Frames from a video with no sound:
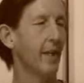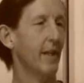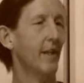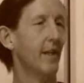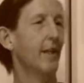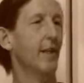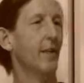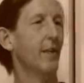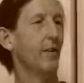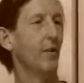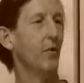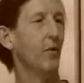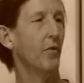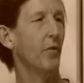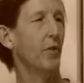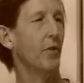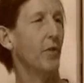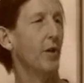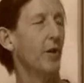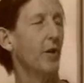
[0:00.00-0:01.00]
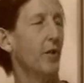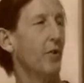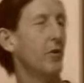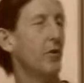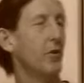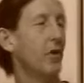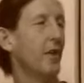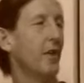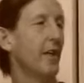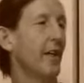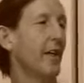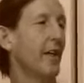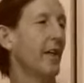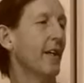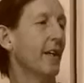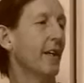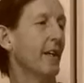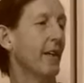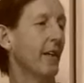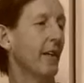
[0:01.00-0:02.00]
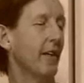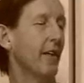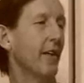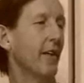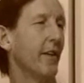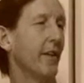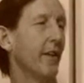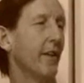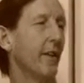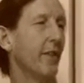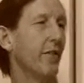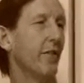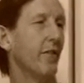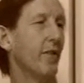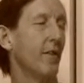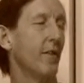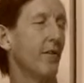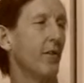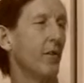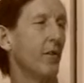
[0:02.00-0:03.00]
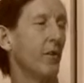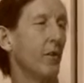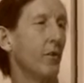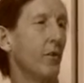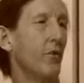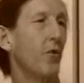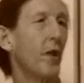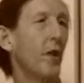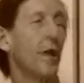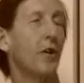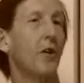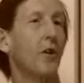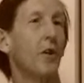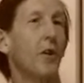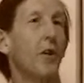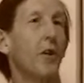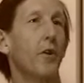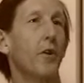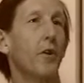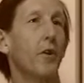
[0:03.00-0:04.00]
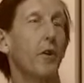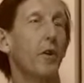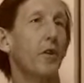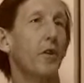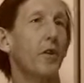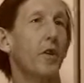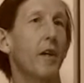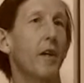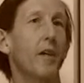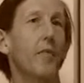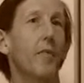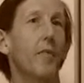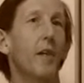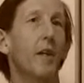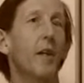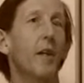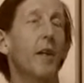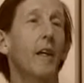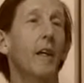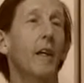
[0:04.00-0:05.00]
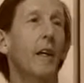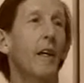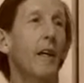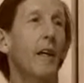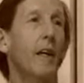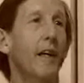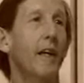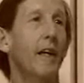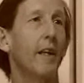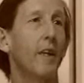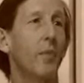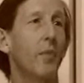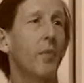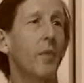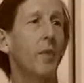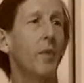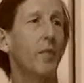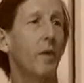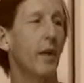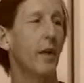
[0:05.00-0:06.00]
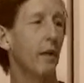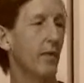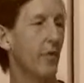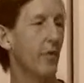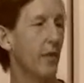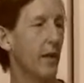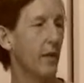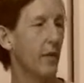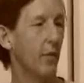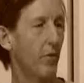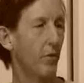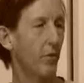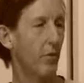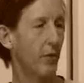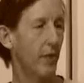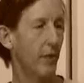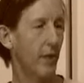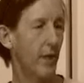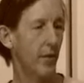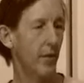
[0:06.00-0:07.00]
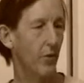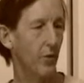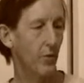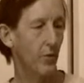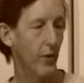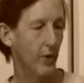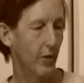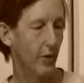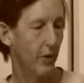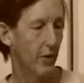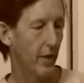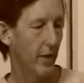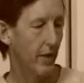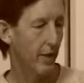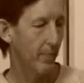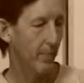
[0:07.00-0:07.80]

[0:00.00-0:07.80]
Good. Over the years. That's great. And uh, I've just sort of trashed all the early stuff, but and I really want to try and throw together a record,